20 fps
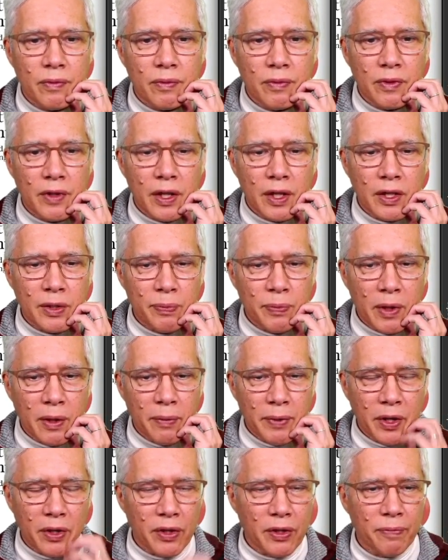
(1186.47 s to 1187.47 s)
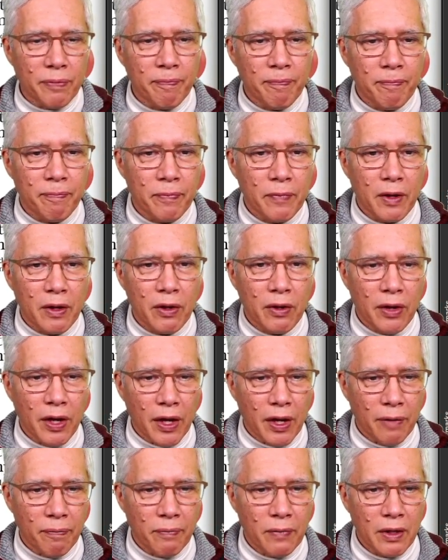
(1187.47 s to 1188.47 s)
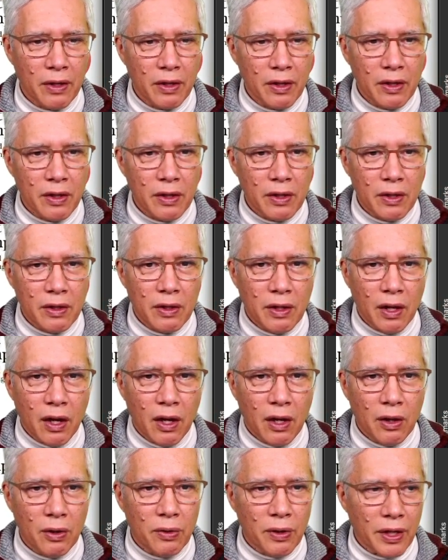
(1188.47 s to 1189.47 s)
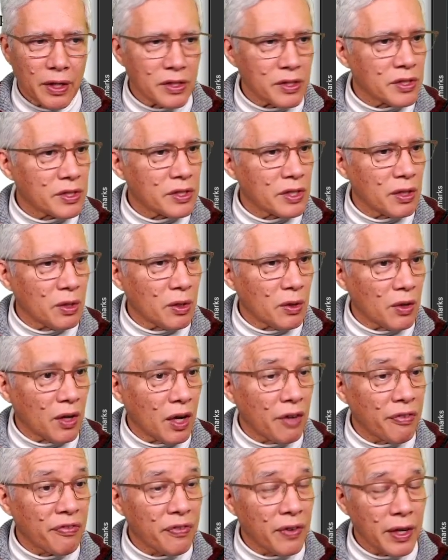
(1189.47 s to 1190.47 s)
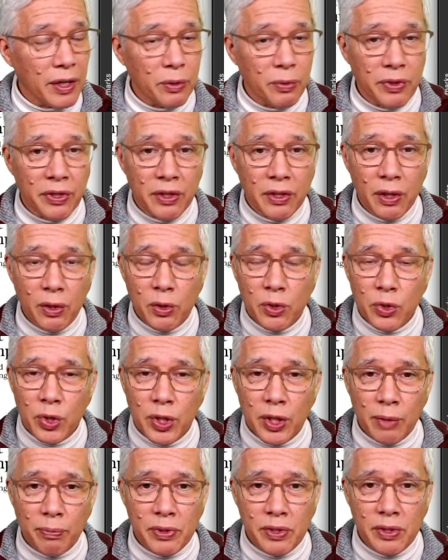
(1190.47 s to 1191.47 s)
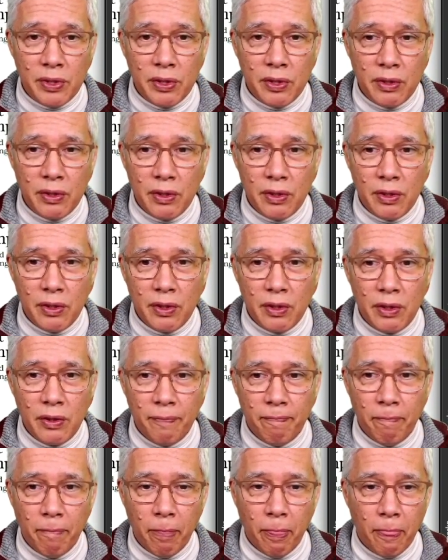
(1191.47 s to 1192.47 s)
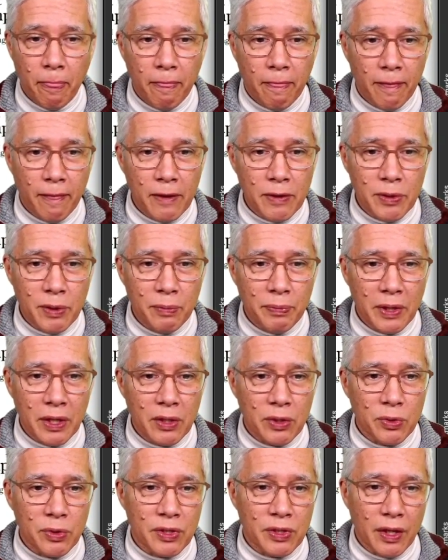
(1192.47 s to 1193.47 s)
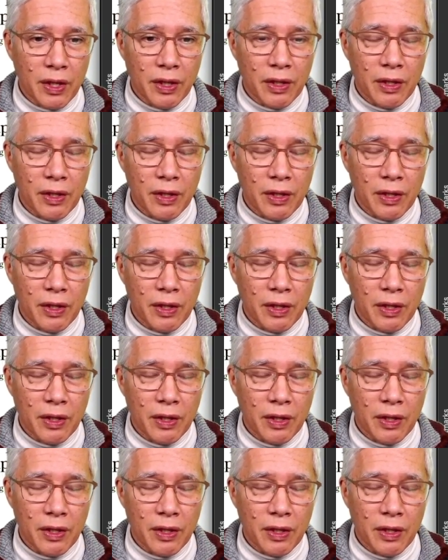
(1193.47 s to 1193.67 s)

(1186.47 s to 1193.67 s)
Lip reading: That's probably good. Okay. All right. So a friend with no trips. This will be interesting.